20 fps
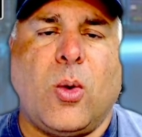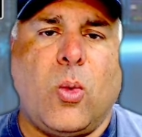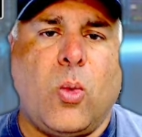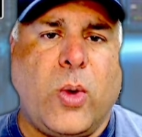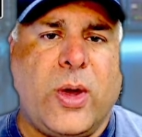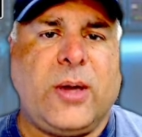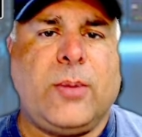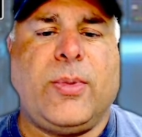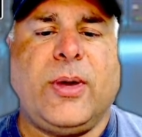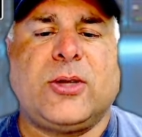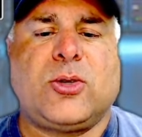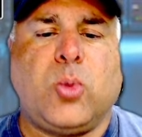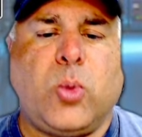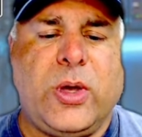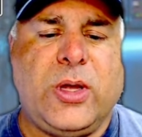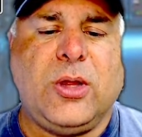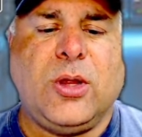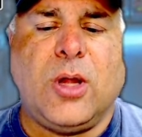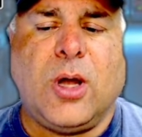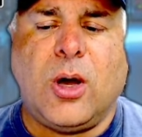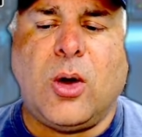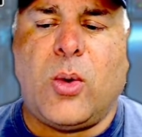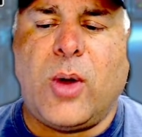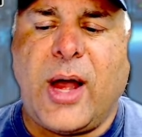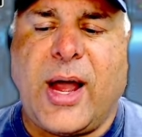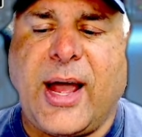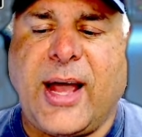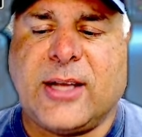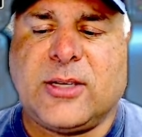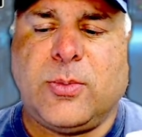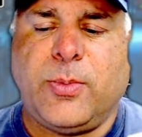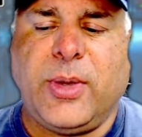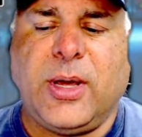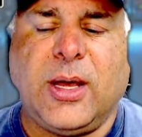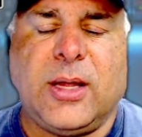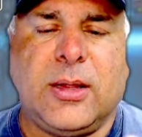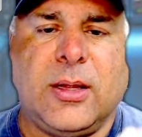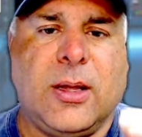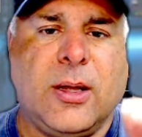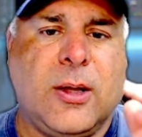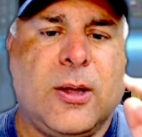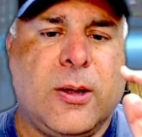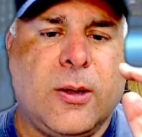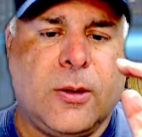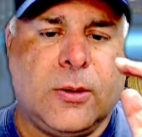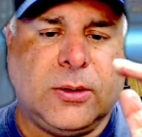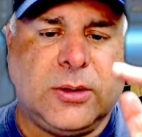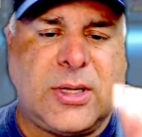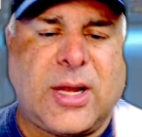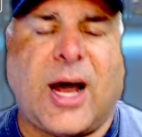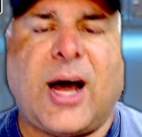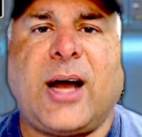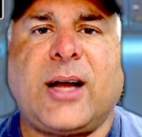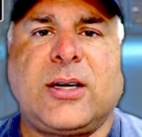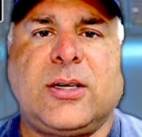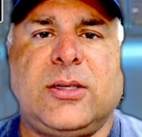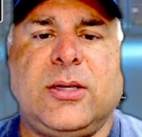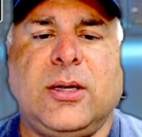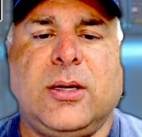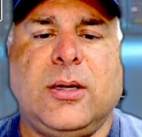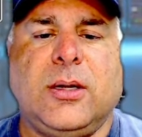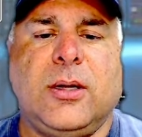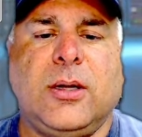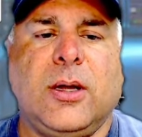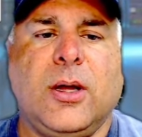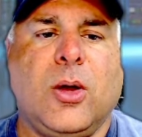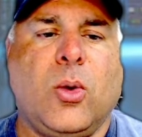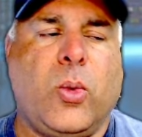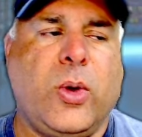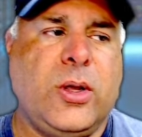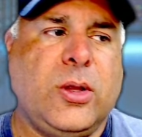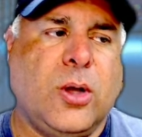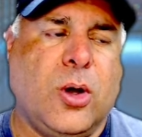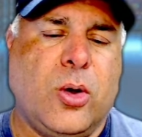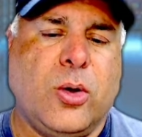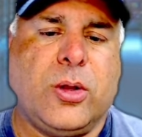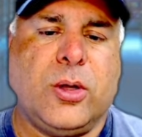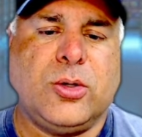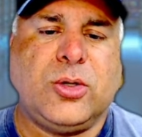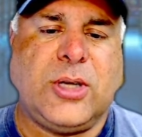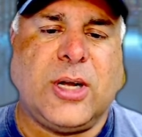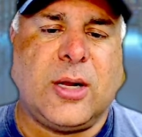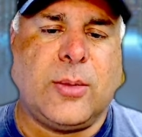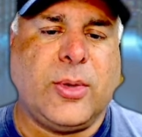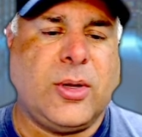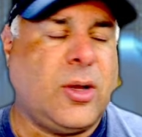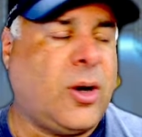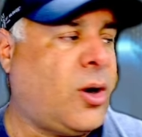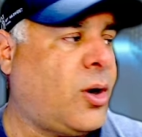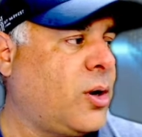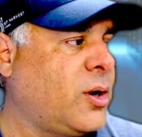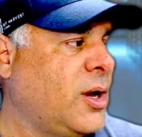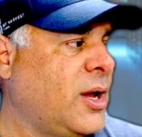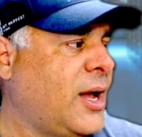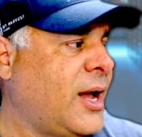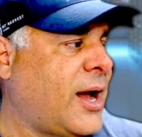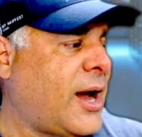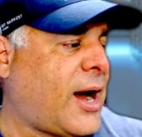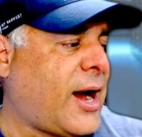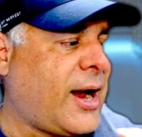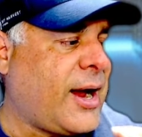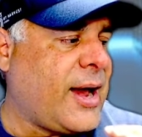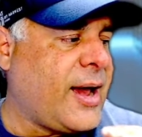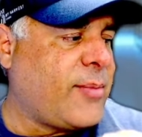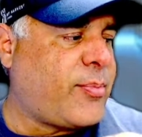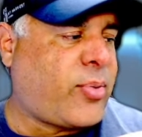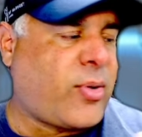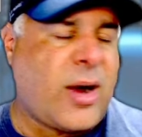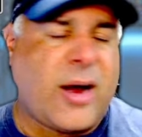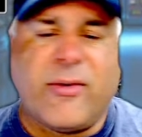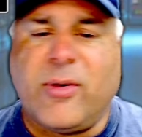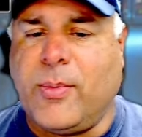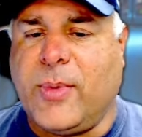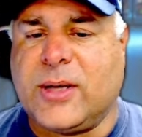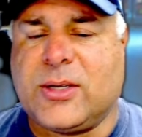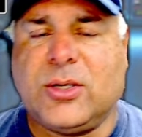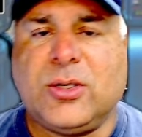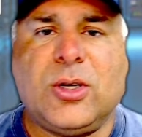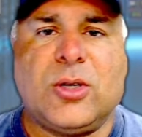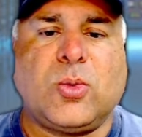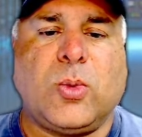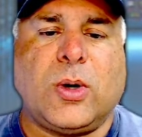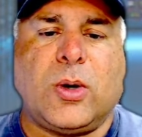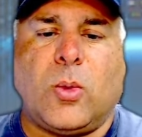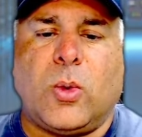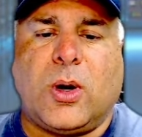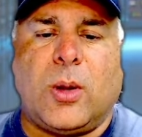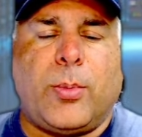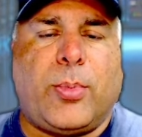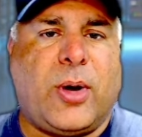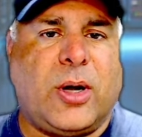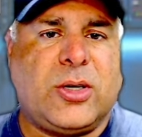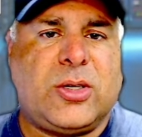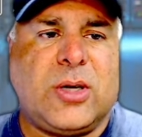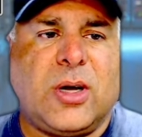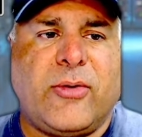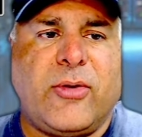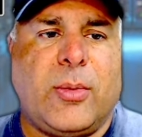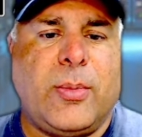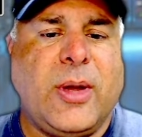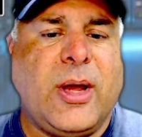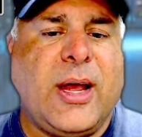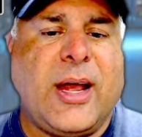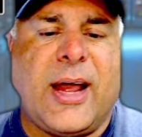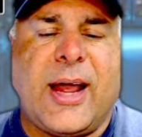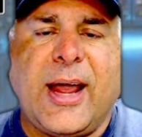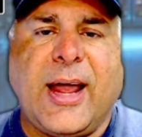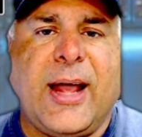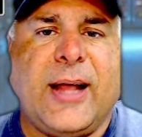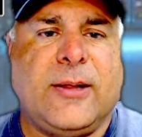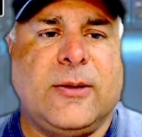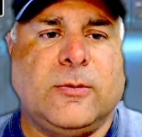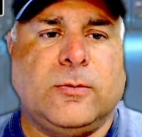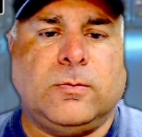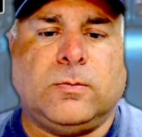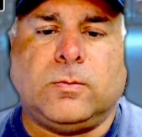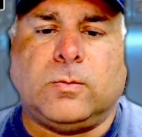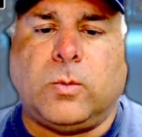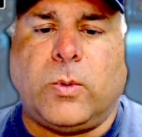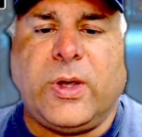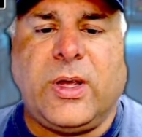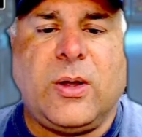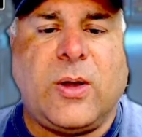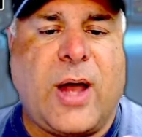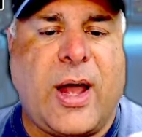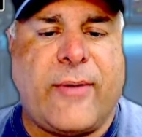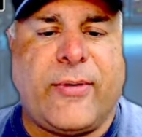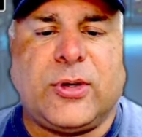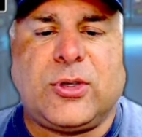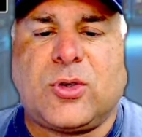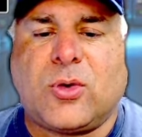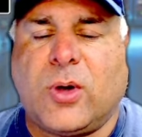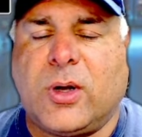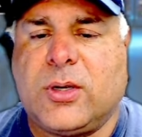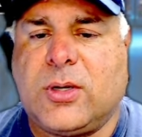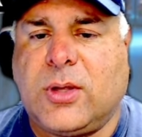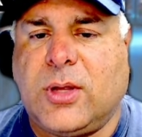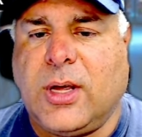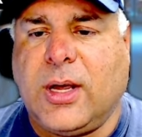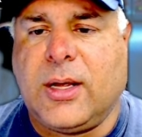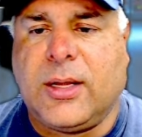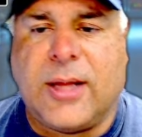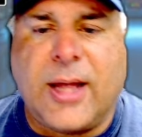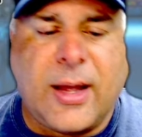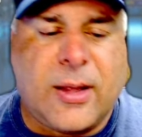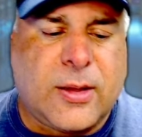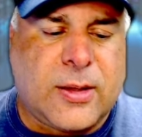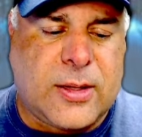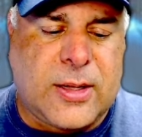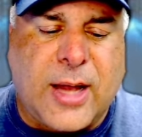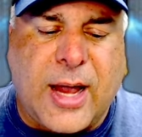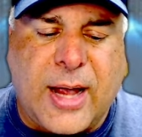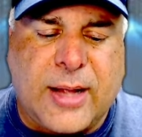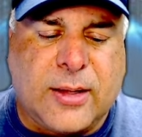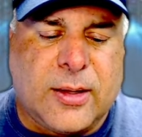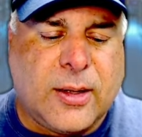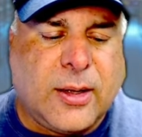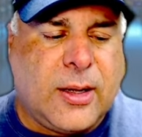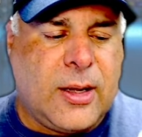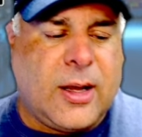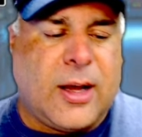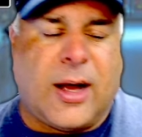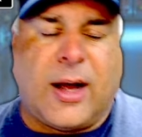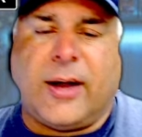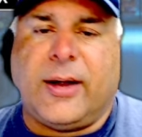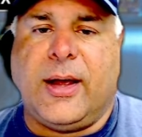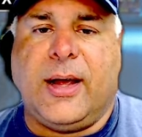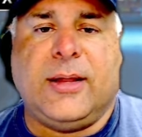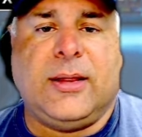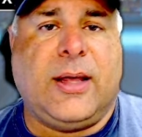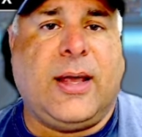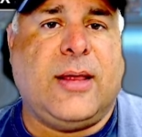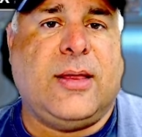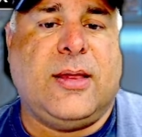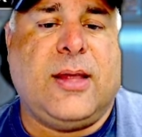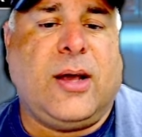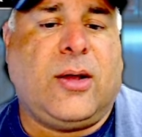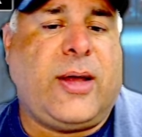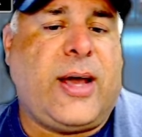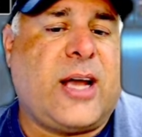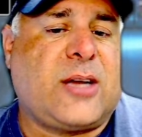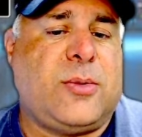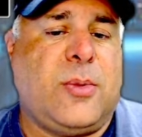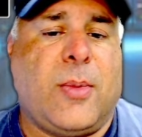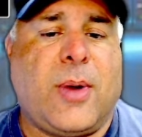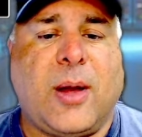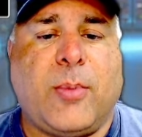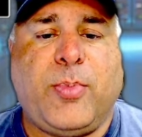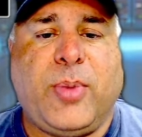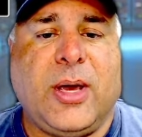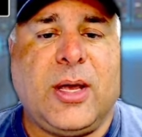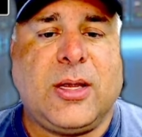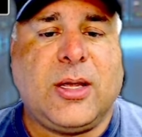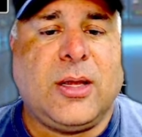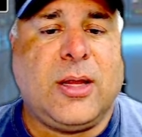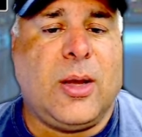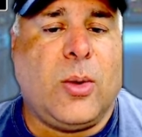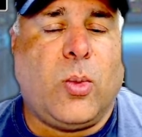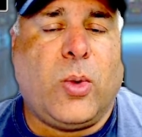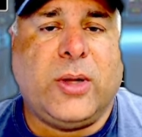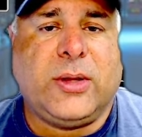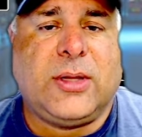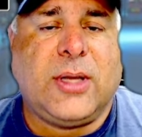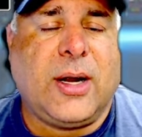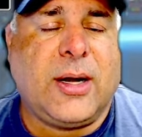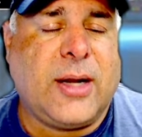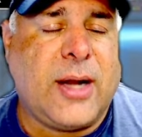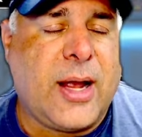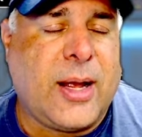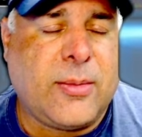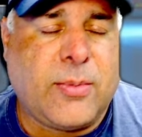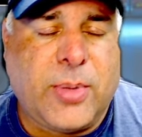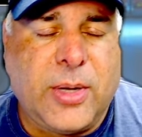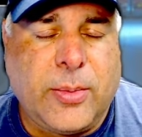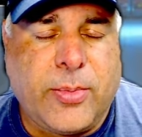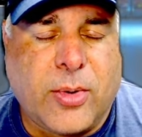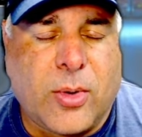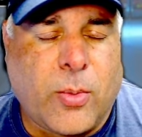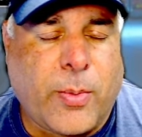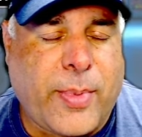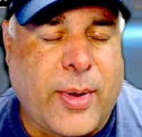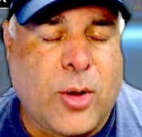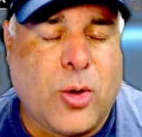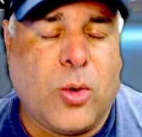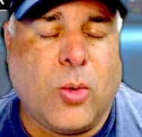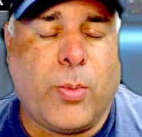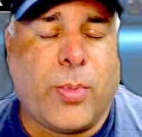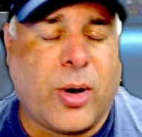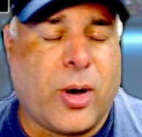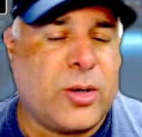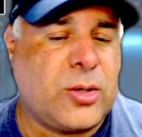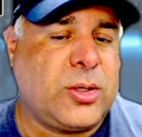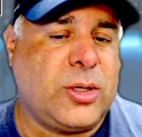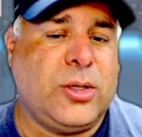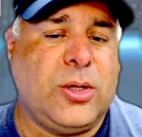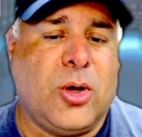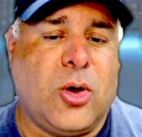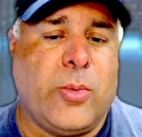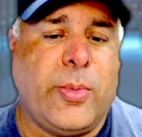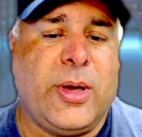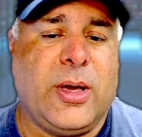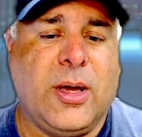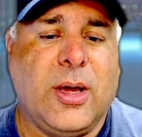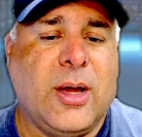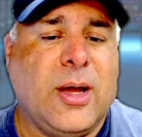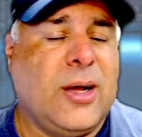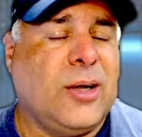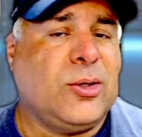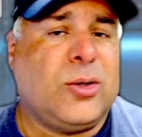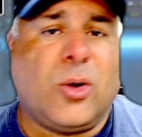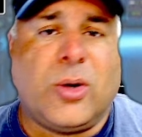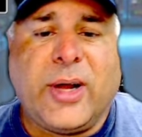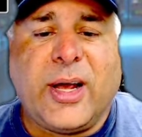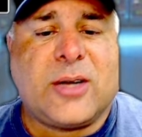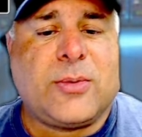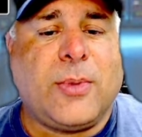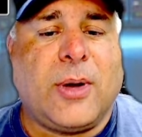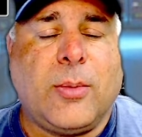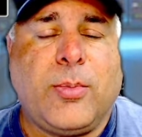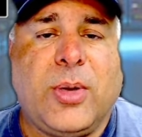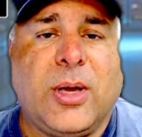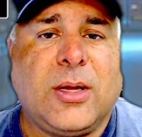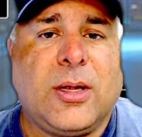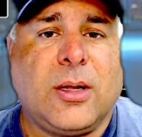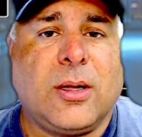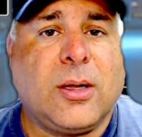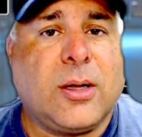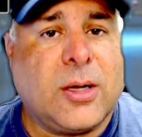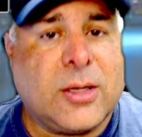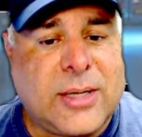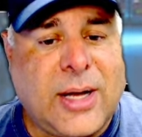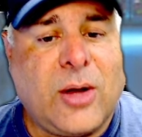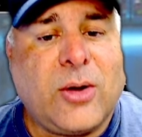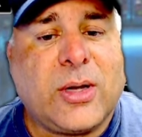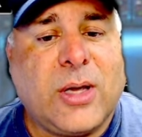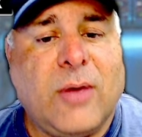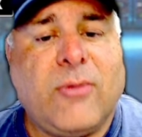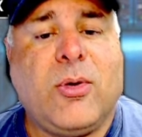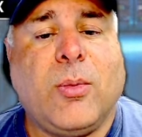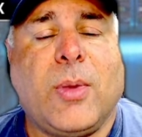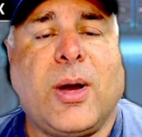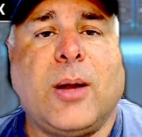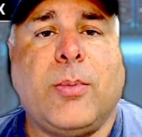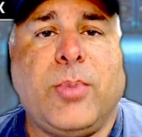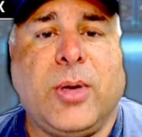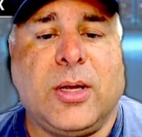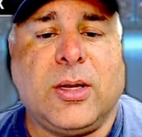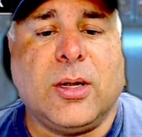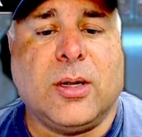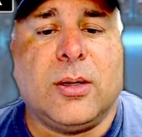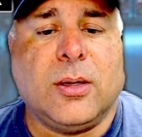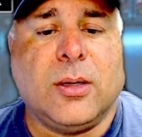Wingbits, we know, has been doxed. We know who those gentlemen are. I have private messages with a bunch of them, and we have a trust thing and they'll ask me my opinion. And one thing that people who personally know me, don't ask my opinion, because I'll give you my opinion.